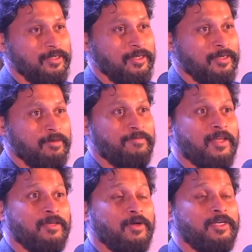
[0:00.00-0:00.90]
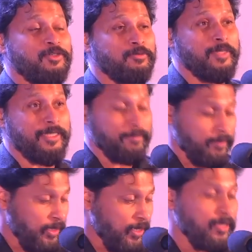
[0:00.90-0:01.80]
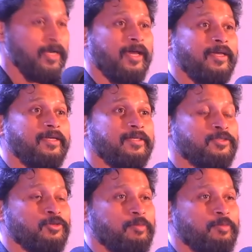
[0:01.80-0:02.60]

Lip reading: My father wanted to me that I should